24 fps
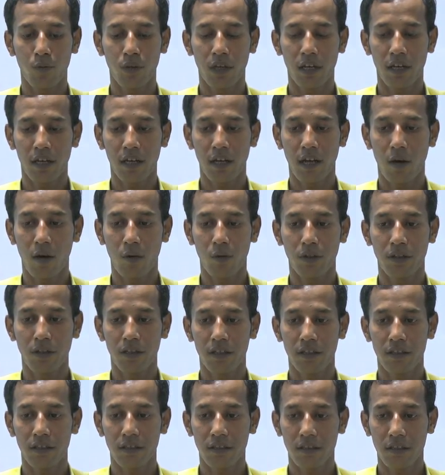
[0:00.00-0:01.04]
are now in the
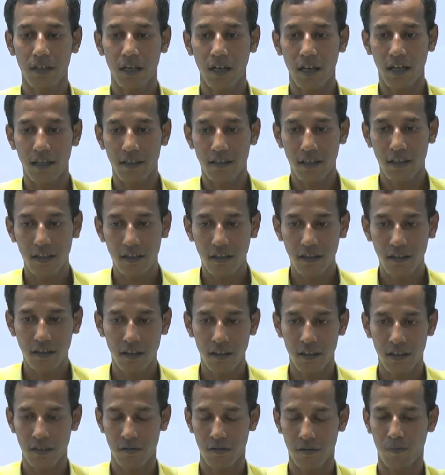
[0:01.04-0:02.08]

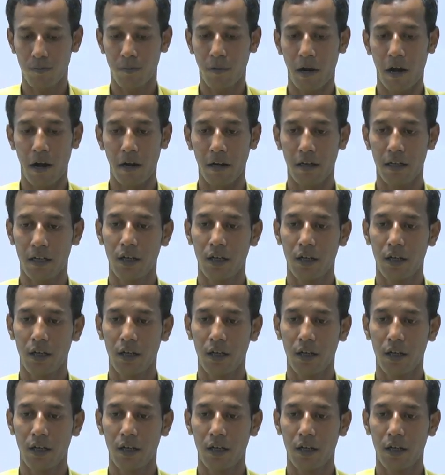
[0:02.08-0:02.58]
synthesis part.